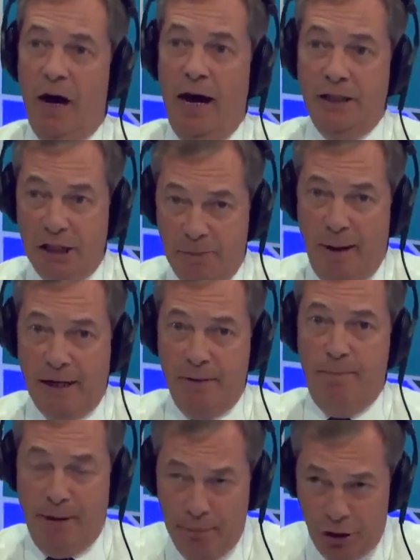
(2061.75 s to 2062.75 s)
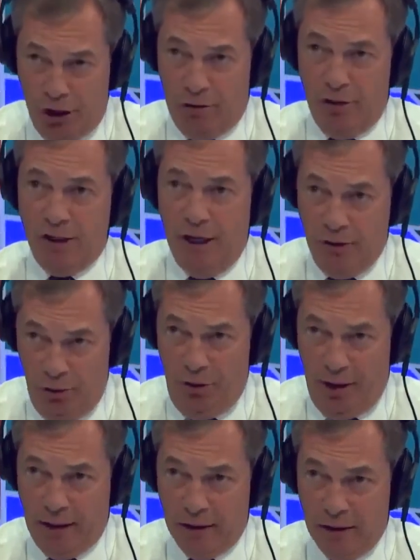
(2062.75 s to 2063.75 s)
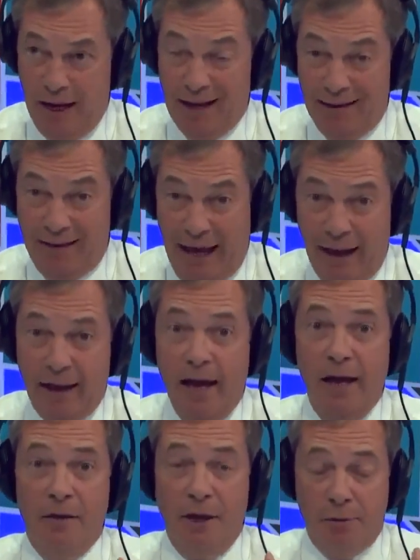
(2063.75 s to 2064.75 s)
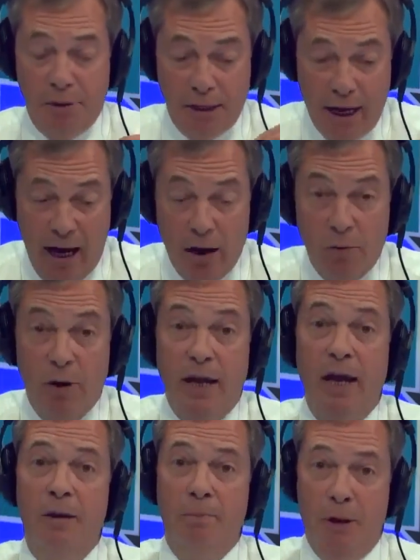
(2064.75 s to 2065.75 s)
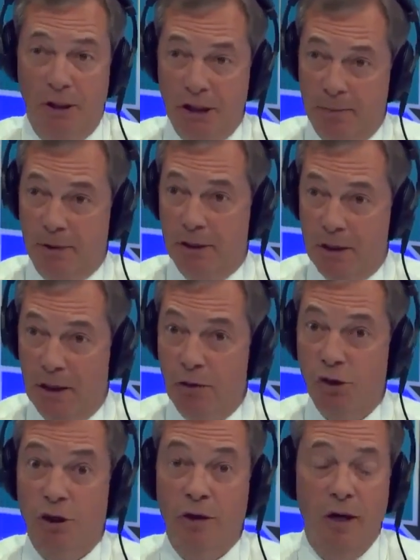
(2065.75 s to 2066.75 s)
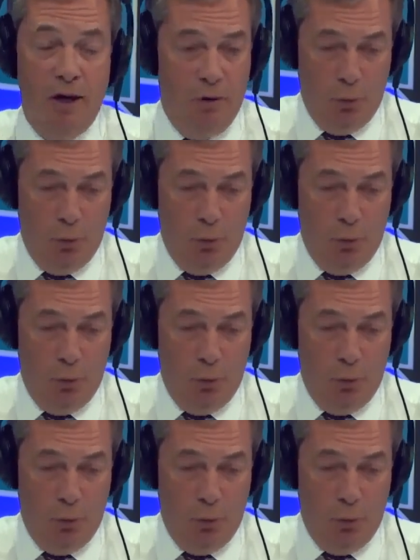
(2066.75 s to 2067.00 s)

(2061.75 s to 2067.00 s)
I suspect a big majority in Northern Ireland today think this was the only possible solution,